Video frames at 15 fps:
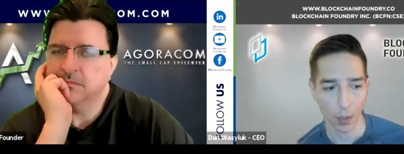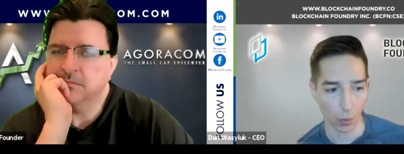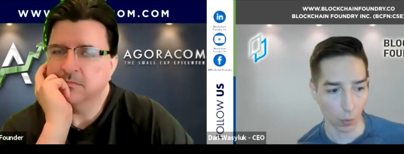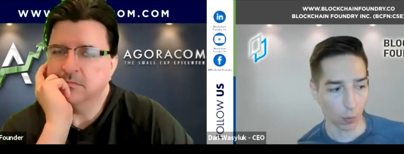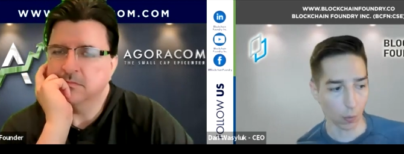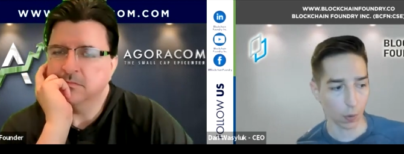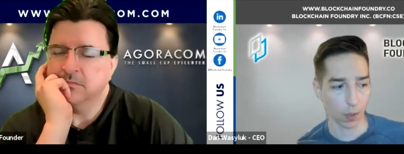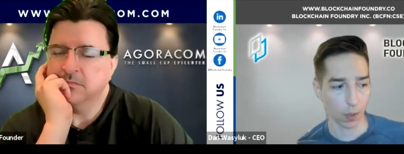
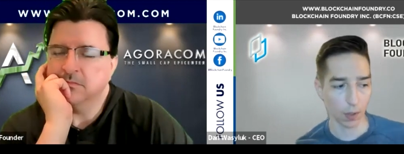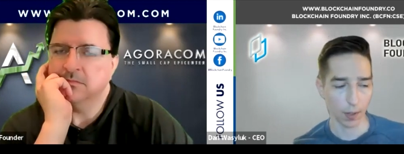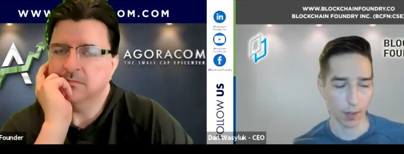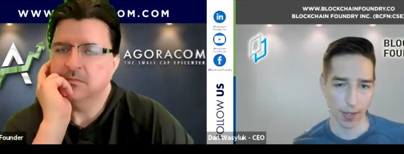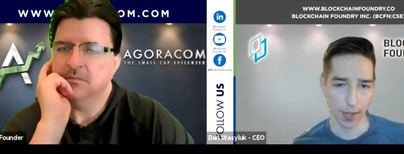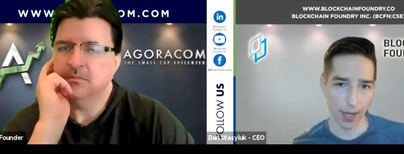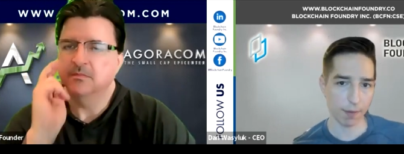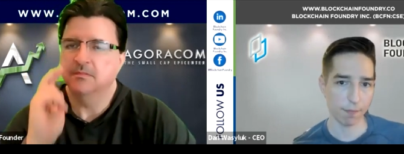
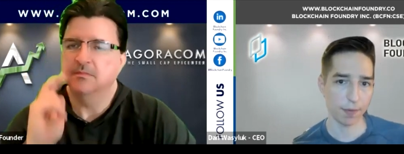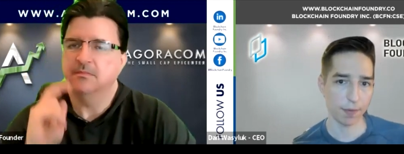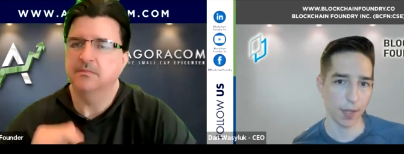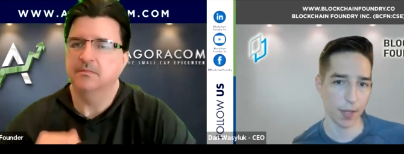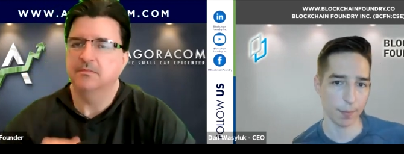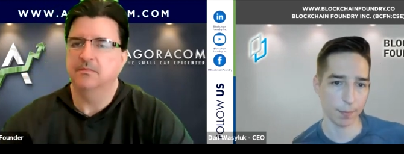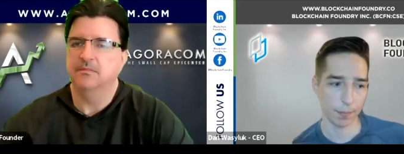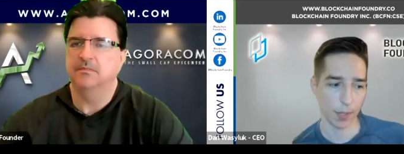Speaker 1: or have
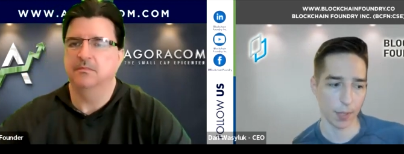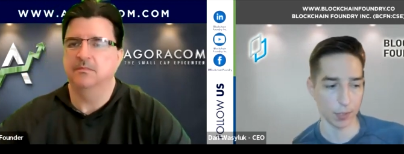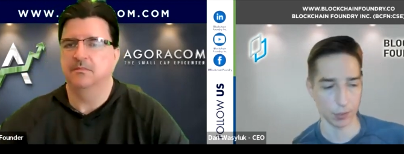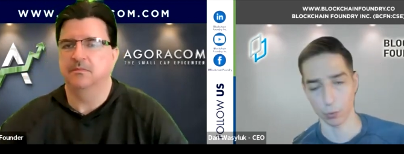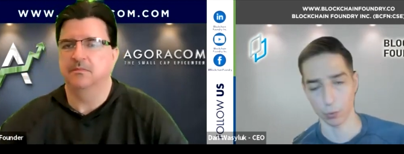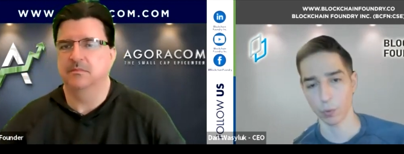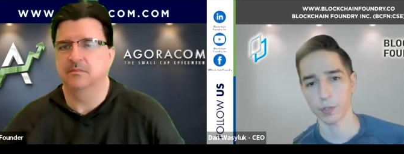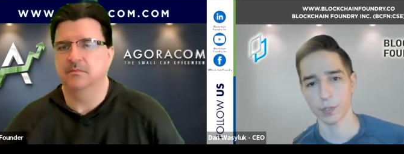them
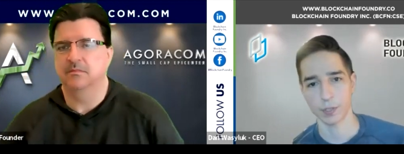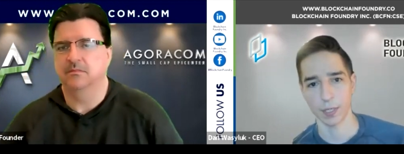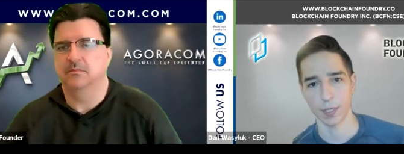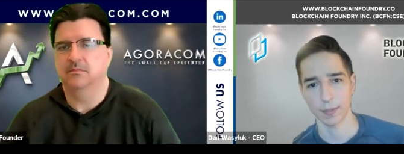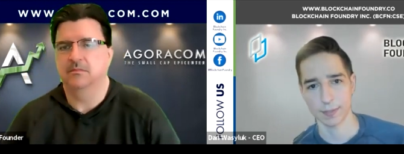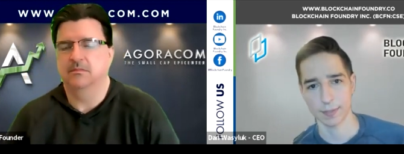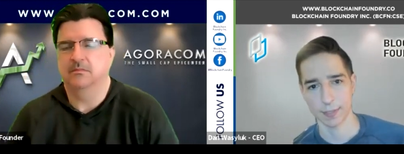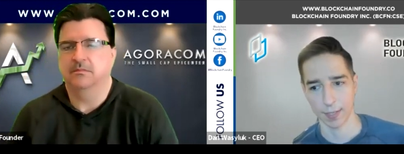endorse
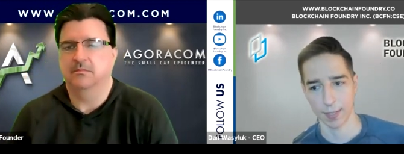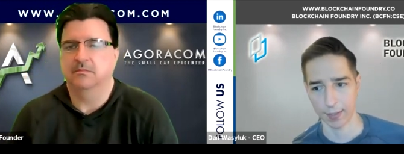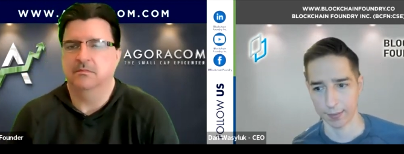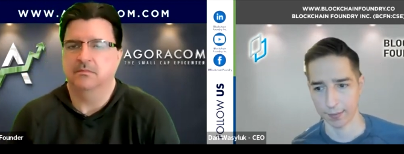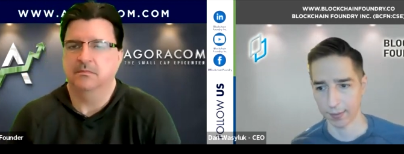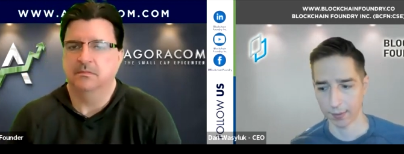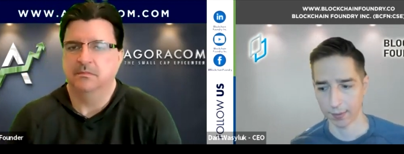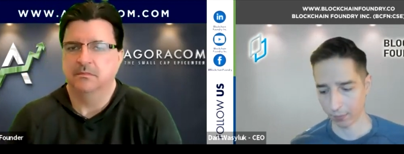it
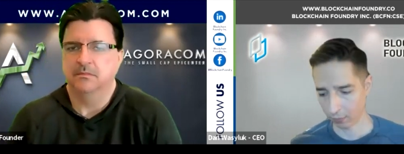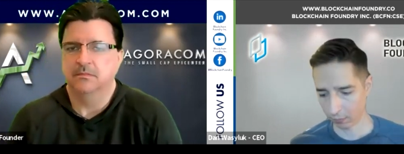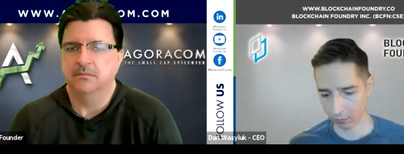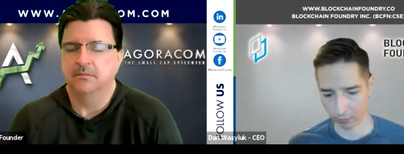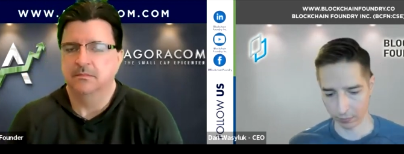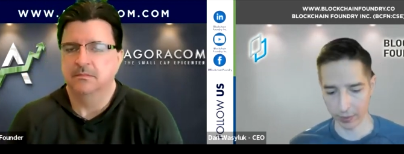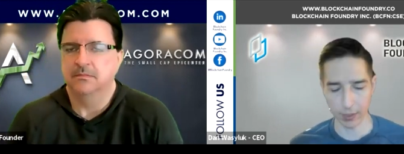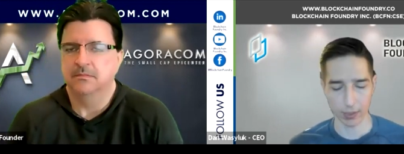saying,
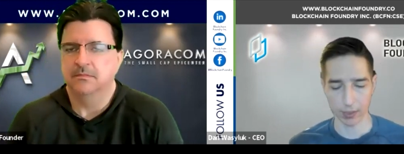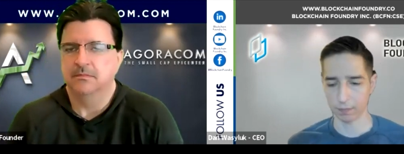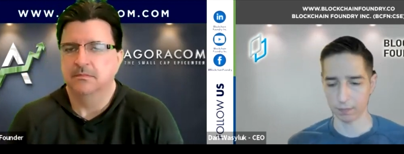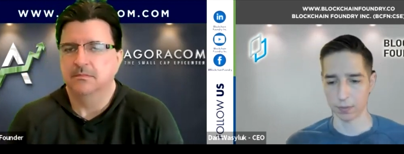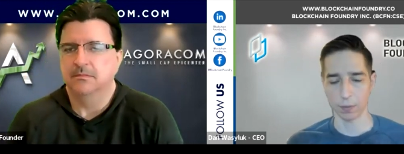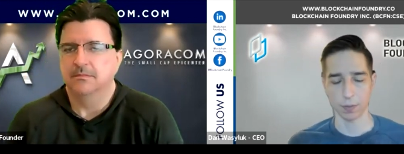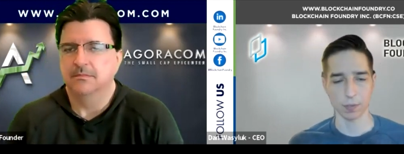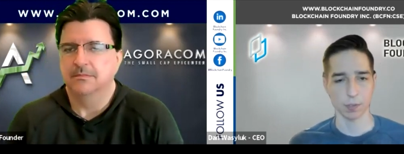we didn't
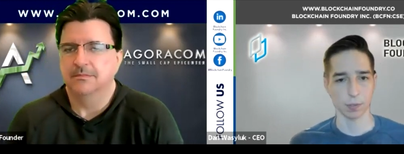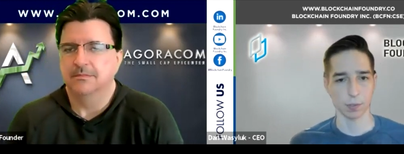even know this